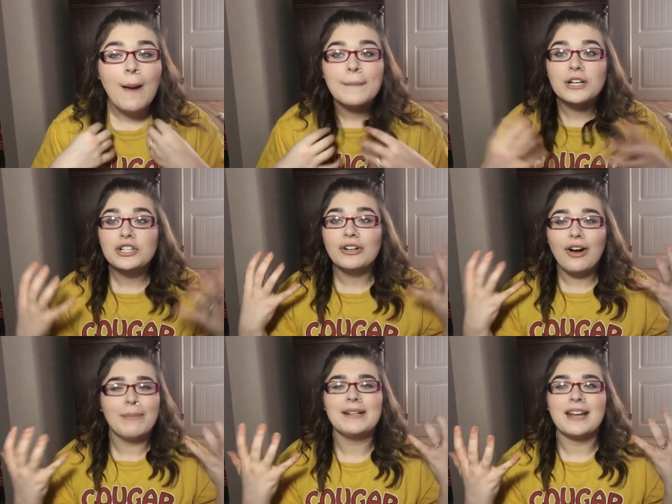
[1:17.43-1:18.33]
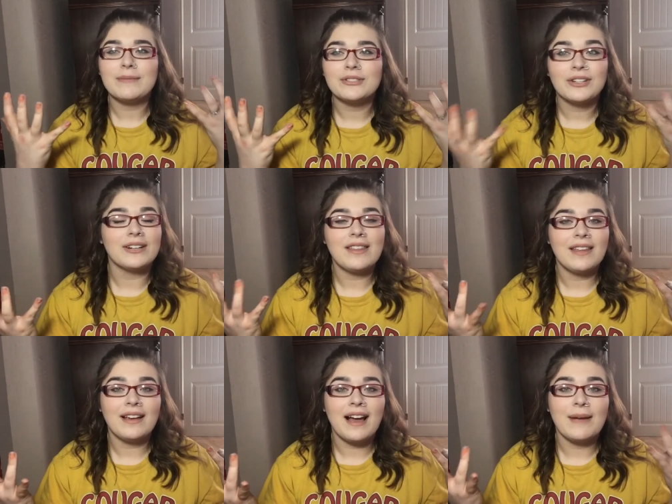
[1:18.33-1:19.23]
pretty sure all my tables are gonna
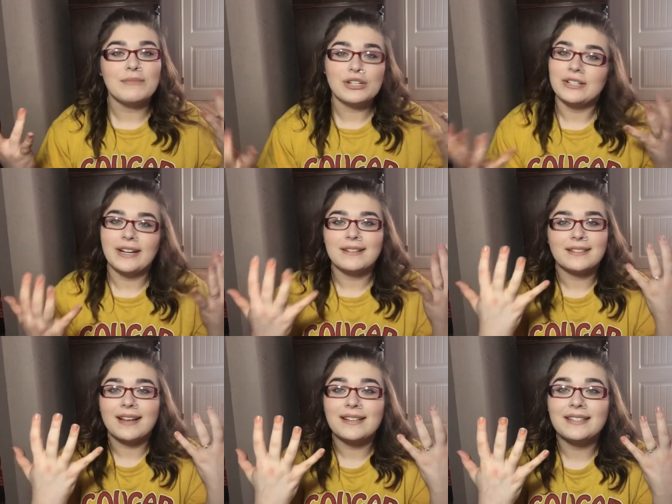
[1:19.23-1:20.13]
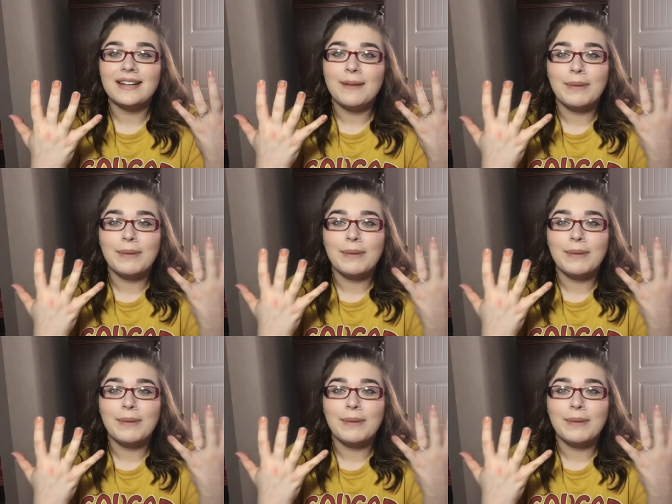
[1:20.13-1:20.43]
think I'm dirty and disgusting,